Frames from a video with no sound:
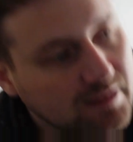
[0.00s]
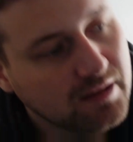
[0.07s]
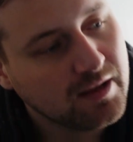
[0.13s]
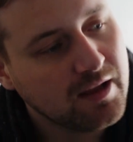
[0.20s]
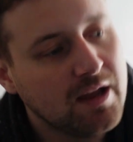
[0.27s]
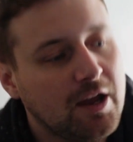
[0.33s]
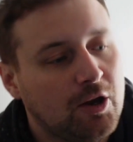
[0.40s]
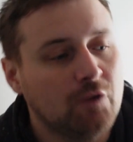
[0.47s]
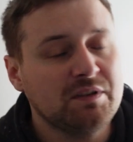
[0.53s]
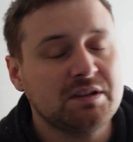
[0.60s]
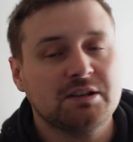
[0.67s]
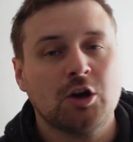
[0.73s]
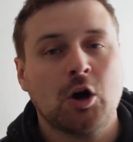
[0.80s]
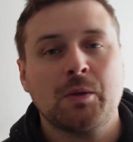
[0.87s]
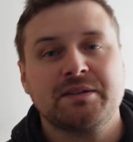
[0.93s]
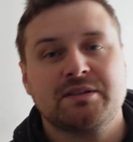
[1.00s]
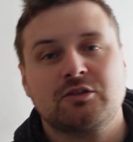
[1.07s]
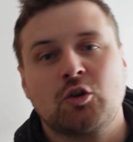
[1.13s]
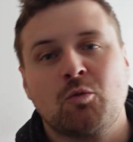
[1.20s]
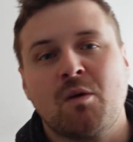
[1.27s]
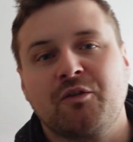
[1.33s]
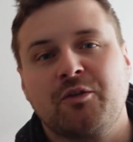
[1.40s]
And obviously all this has
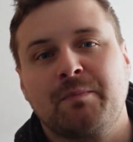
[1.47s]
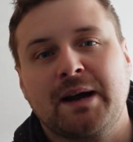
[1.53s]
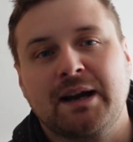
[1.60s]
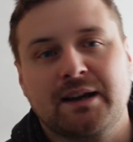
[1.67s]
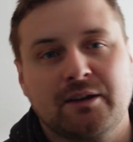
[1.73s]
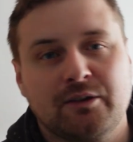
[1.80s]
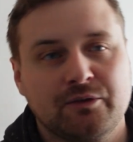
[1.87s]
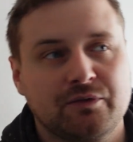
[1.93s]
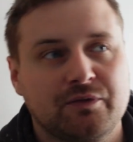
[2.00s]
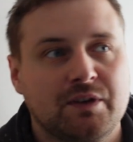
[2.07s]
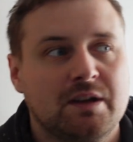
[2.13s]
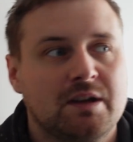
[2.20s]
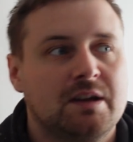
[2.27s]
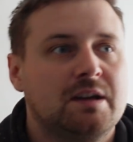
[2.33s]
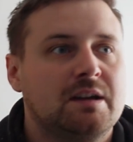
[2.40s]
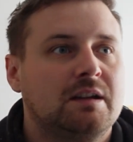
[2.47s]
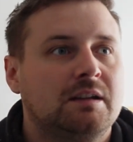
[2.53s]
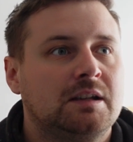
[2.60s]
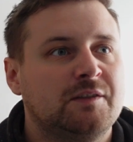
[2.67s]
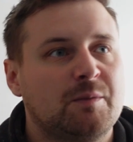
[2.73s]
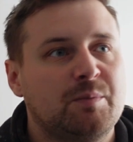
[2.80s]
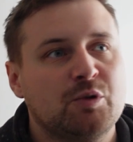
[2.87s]
come off the back of
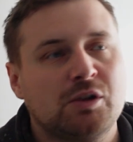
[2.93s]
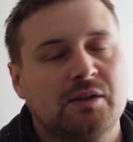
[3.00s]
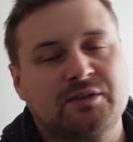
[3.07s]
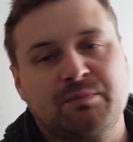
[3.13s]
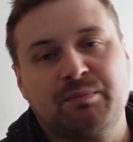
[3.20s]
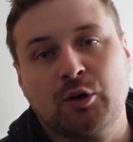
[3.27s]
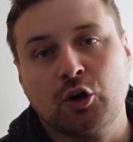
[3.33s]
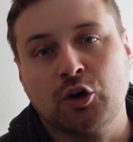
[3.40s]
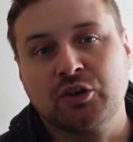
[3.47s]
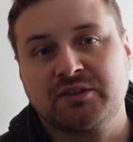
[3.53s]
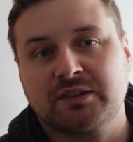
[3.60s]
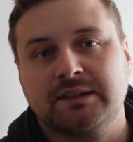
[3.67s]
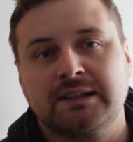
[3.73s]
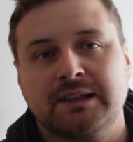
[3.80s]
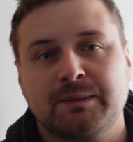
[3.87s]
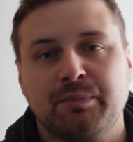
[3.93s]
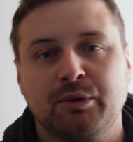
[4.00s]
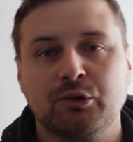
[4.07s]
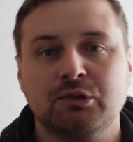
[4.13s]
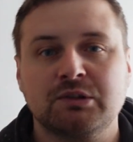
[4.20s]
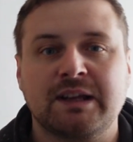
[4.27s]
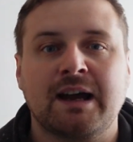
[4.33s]
Liverpool have supposedly
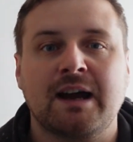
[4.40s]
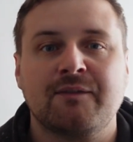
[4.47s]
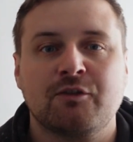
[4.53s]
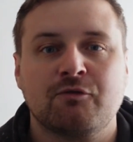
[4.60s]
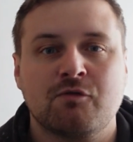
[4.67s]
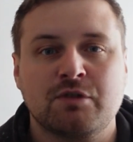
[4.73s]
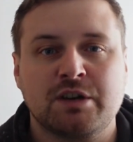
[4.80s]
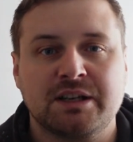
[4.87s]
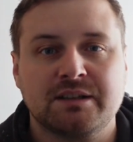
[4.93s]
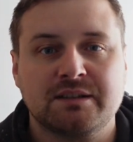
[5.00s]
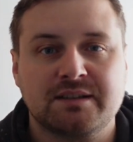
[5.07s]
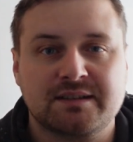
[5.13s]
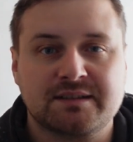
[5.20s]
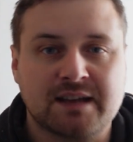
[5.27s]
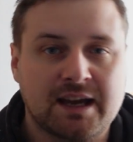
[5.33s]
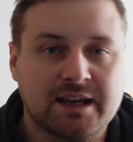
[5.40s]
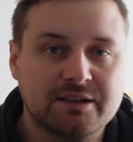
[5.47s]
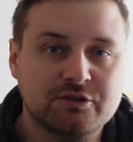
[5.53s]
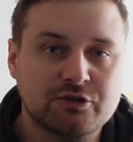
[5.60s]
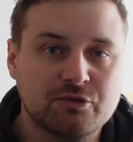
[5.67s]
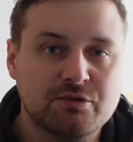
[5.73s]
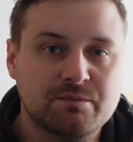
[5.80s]
pulled out of the running to sign
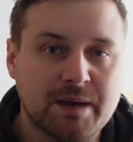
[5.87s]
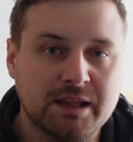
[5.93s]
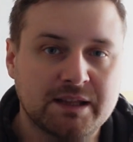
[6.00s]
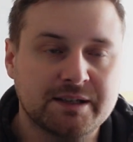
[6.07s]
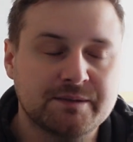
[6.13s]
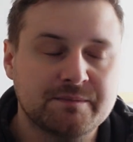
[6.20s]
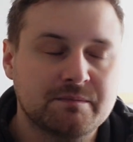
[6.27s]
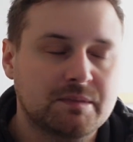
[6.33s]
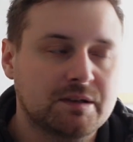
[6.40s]
Jude Bellingham.